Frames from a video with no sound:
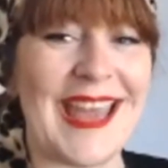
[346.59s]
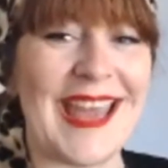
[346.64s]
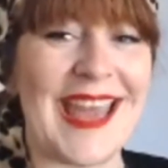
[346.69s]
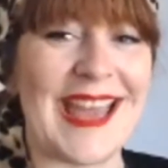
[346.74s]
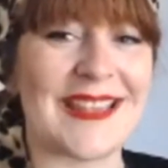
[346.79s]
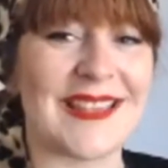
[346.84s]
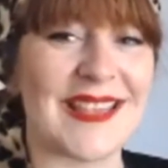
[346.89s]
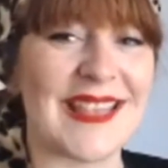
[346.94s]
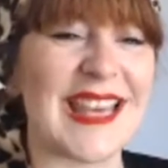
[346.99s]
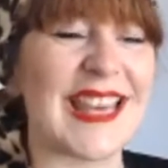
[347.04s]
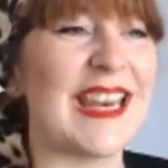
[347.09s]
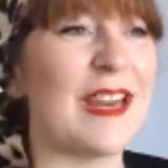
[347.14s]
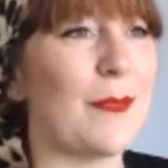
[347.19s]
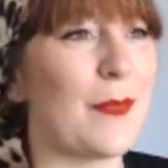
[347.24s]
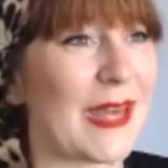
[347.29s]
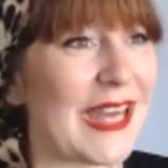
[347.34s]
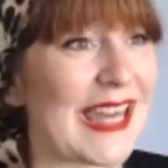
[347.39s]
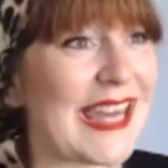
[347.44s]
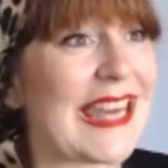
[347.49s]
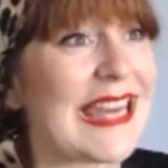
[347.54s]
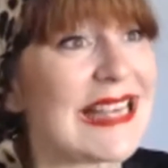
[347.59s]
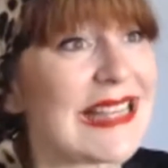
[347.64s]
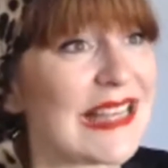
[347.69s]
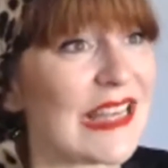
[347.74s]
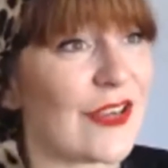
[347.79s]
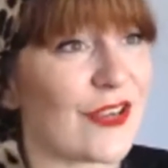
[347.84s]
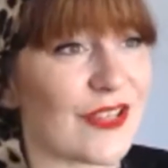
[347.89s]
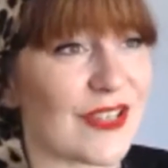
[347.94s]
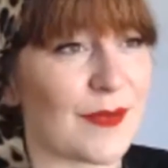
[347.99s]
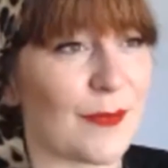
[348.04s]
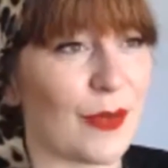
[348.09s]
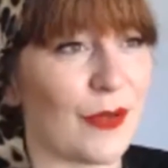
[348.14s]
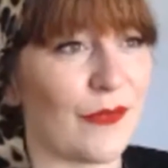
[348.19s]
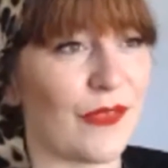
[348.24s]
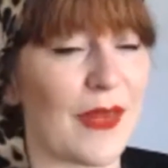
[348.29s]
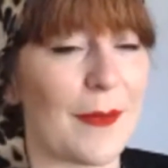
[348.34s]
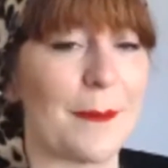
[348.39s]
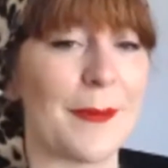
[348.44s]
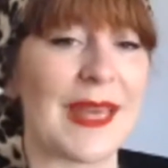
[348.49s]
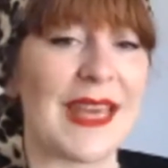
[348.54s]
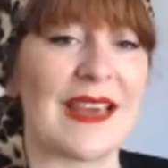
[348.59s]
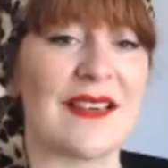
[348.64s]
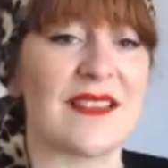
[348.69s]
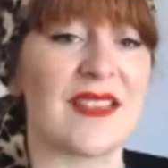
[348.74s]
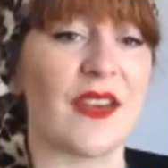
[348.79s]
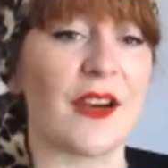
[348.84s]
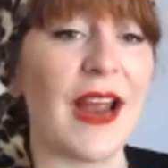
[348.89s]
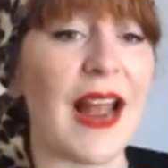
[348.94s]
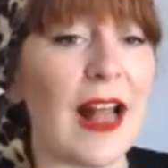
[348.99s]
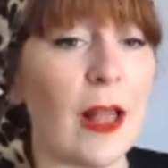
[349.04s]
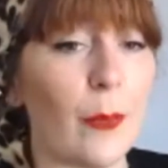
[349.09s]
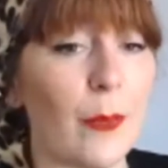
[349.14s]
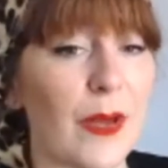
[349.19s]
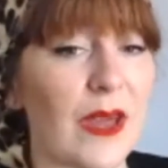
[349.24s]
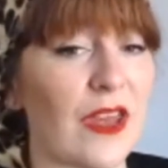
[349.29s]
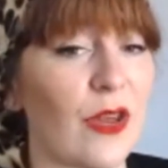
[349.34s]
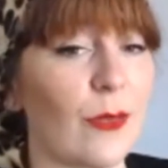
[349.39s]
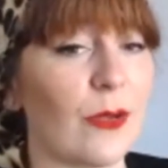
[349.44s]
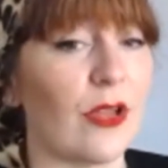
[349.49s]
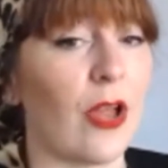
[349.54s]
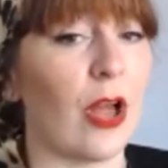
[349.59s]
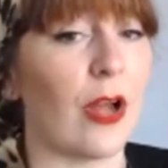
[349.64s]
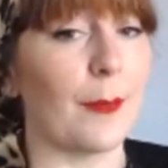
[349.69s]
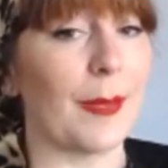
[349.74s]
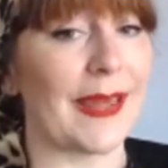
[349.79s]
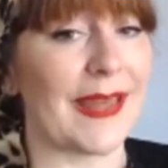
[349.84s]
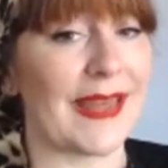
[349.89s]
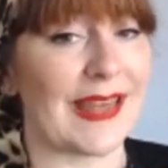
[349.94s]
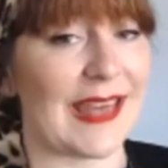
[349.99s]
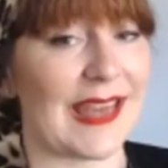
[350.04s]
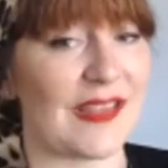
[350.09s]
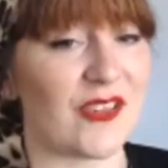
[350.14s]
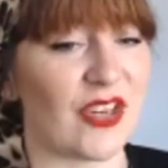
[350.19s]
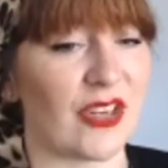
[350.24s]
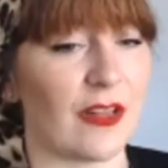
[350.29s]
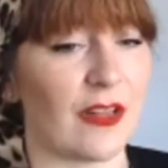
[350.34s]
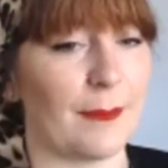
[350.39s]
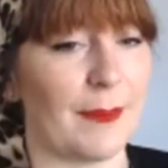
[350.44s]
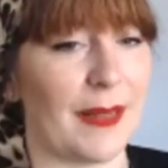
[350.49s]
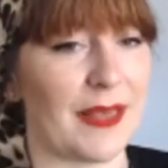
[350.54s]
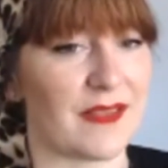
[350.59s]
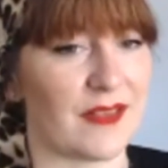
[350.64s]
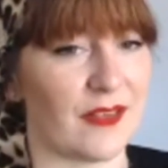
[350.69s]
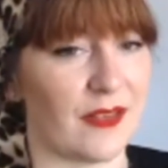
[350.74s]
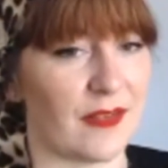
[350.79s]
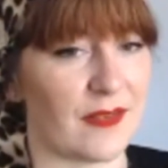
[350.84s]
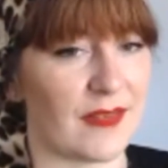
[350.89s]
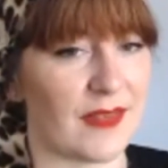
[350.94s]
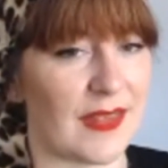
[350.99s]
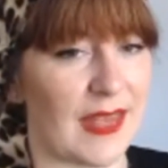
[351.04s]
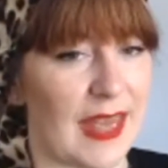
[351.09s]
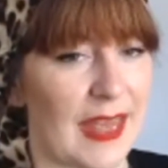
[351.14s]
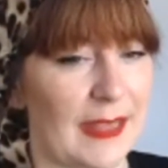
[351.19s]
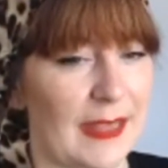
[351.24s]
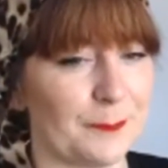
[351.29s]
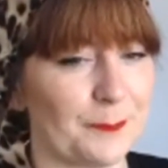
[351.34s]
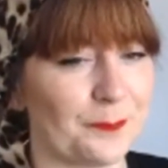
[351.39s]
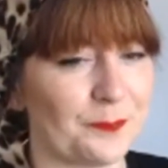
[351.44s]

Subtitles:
It's going to be easier to move them because they're helping you along by engaging their muscles, okay?